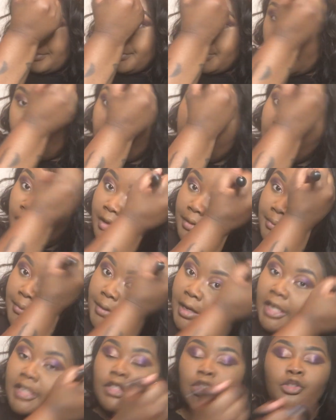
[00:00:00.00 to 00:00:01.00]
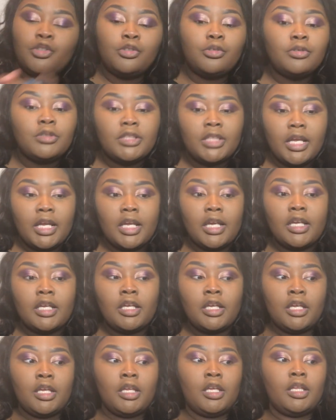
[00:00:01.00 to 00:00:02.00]
But I do think,
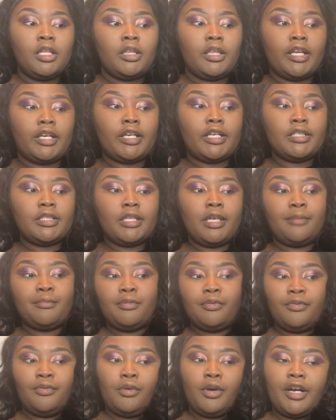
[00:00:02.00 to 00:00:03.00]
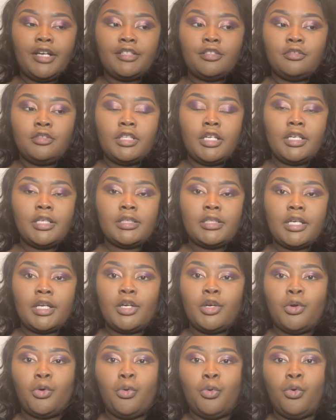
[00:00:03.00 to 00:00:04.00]
like I said before, I do think it's like
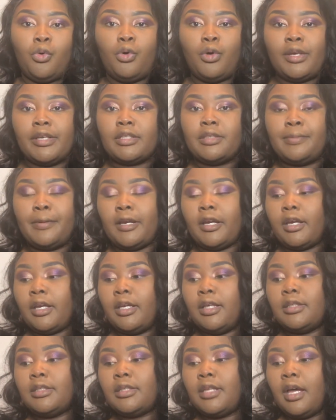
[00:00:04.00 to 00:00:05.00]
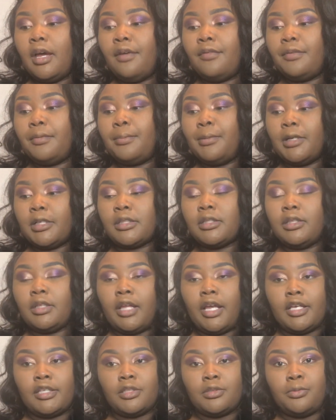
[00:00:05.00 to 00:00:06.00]
a cool experience to have it
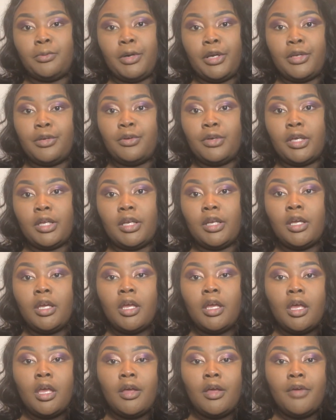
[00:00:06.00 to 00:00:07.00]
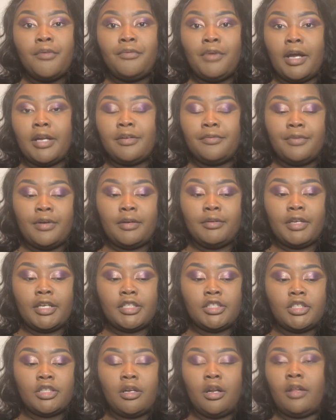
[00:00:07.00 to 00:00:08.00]
personalized to where you can find a
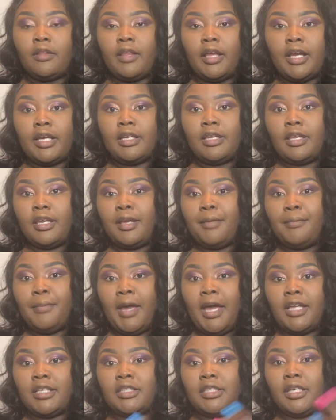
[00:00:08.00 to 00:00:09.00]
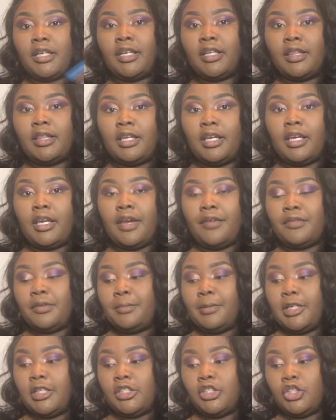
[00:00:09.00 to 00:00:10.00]
foundation online and get matched. Like, I think
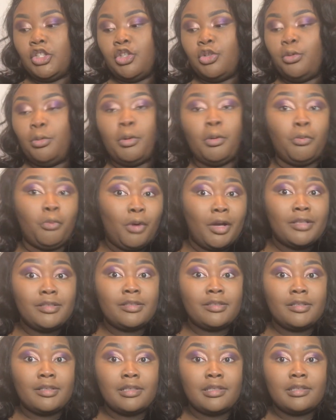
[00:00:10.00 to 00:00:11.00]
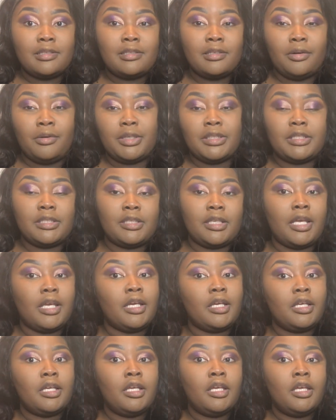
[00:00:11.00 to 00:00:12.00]
everybody should do it once just so it's
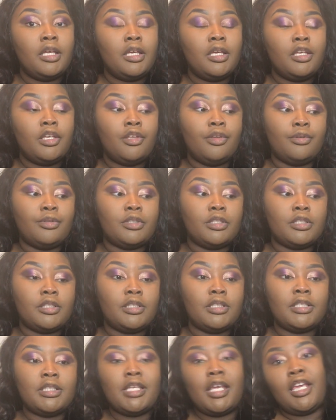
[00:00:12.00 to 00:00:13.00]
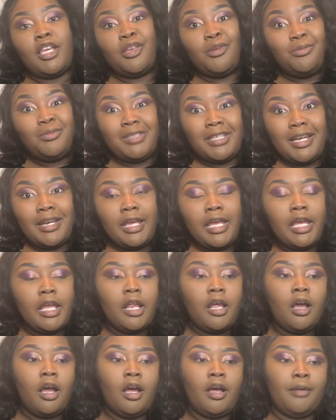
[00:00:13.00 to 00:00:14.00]
like, you know, just to say you did
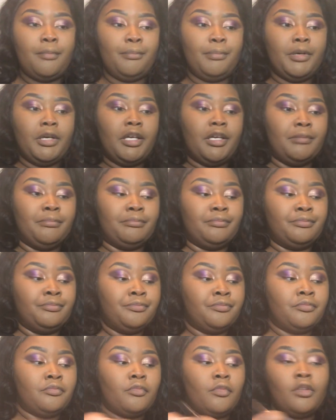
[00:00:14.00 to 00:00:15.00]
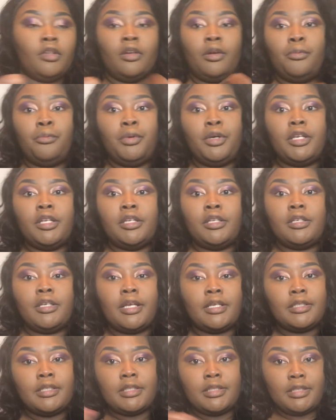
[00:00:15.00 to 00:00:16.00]
it. But wouldn't
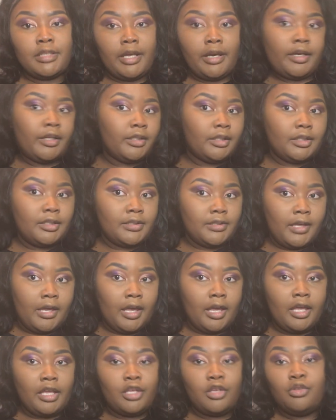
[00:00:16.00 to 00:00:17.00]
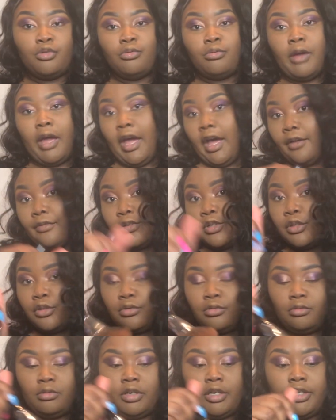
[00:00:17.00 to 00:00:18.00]
necessarily say you have
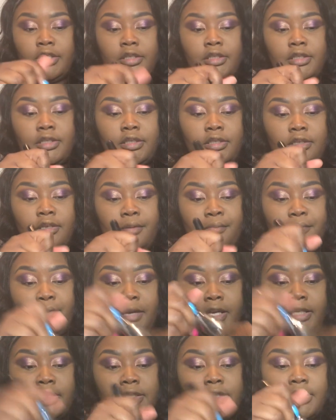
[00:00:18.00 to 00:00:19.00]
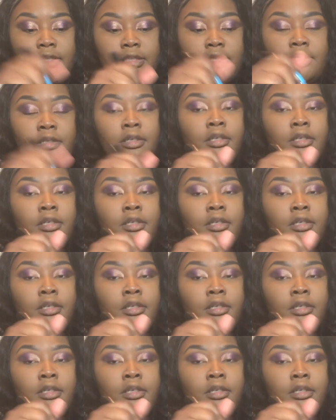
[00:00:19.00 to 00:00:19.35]
to or it's a must.